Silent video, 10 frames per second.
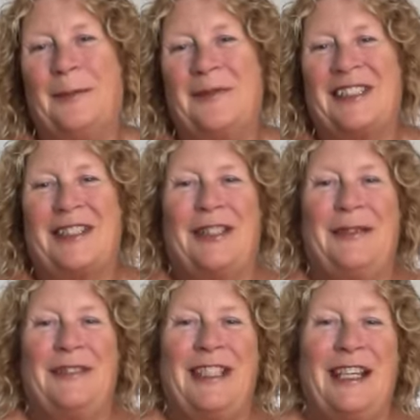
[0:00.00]

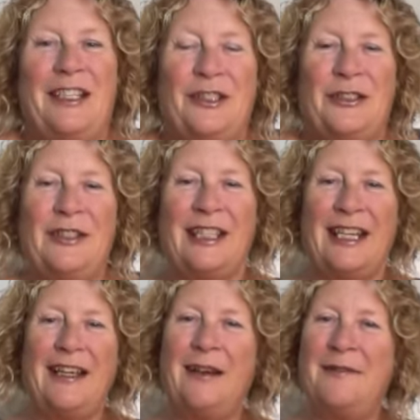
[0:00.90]
certification, the
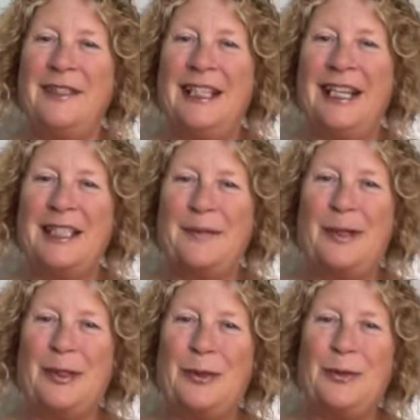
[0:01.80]
EFT
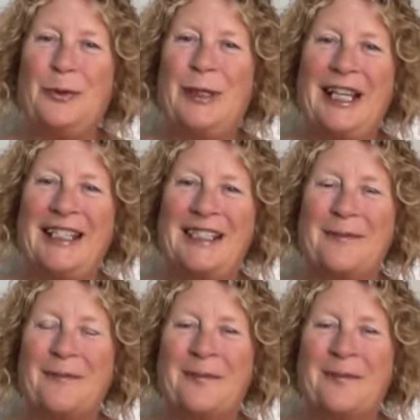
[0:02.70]
Expert toolkit,